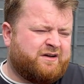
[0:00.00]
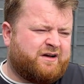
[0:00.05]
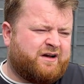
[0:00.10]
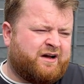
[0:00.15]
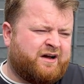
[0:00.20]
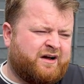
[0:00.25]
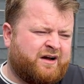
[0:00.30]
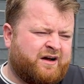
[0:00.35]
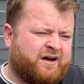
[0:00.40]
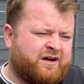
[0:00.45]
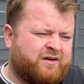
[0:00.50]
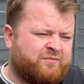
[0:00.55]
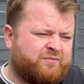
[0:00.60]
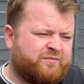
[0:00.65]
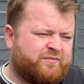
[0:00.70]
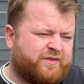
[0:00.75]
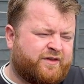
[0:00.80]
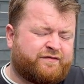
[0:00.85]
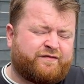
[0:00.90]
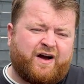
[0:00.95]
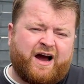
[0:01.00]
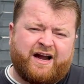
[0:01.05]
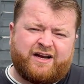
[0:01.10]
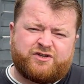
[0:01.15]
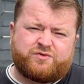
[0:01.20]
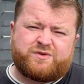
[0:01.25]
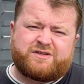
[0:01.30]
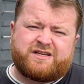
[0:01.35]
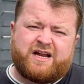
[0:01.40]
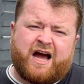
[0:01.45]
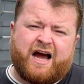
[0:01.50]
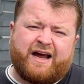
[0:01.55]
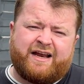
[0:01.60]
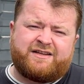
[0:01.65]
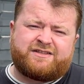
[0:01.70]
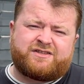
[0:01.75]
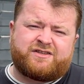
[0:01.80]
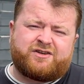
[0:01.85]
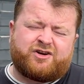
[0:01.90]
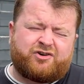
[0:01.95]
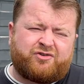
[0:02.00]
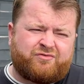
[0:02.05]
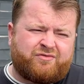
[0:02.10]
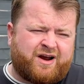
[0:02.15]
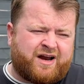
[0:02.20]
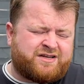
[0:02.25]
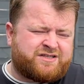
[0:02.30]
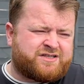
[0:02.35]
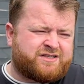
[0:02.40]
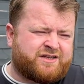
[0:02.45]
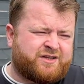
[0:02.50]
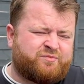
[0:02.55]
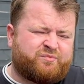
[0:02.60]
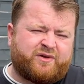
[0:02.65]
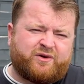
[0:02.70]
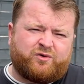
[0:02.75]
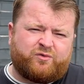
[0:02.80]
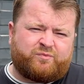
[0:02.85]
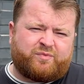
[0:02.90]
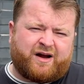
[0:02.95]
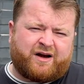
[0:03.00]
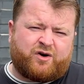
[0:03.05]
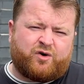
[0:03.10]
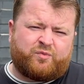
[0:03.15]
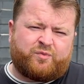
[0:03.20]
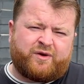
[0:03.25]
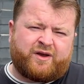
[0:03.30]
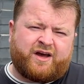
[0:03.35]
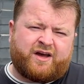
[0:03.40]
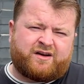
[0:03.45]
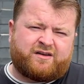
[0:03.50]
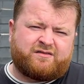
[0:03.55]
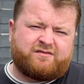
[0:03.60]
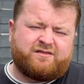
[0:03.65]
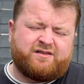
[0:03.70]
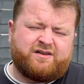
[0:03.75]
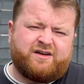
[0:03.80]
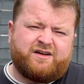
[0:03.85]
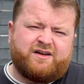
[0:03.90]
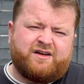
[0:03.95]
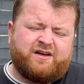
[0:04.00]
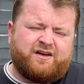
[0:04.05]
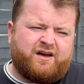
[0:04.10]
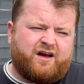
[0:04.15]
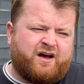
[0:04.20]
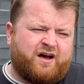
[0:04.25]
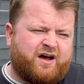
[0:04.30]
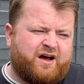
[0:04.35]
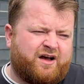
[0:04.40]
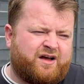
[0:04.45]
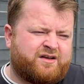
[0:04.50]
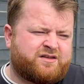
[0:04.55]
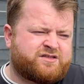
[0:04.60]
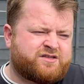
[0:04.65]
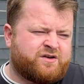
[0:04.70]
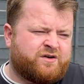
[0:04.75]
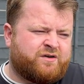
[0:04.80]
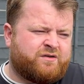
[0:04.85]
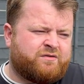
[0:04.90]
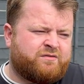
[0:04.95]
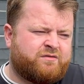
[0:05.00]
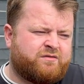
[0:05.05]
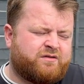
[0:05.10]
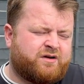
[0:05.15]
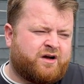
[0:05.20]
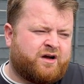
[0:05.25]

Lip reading: The fines were starting to gradually build back up again. So